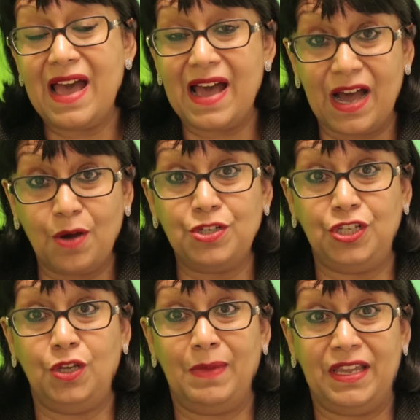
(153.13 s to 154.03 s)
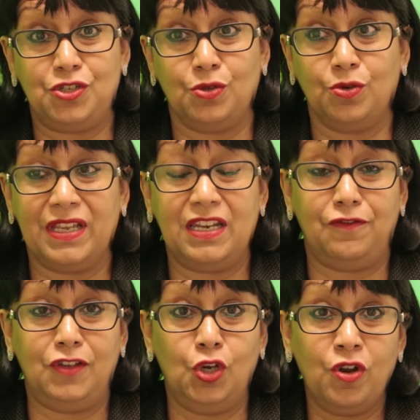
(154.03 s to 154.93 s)
How do you make sure that
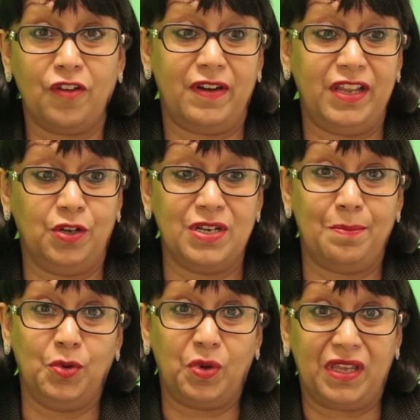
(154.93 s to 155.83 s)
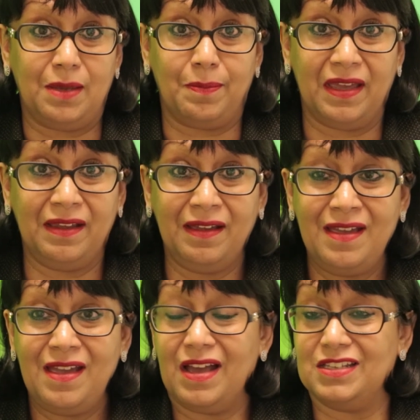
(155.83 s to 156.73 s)
if you're not very good at bookkeeping
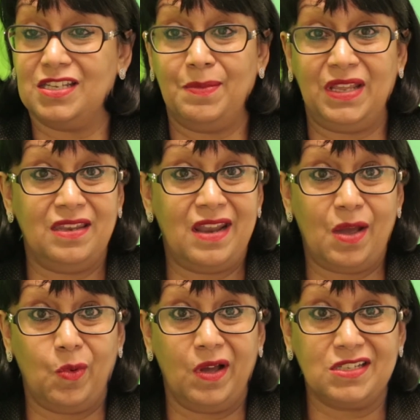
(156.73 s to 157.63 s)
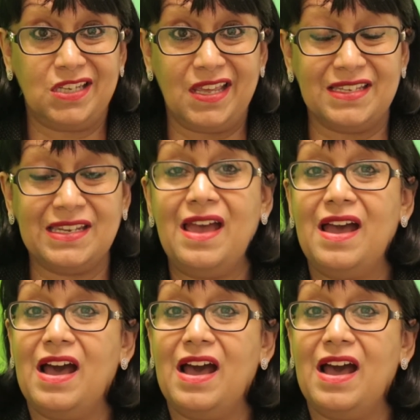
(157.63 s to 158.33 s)
and somebody in the networks is,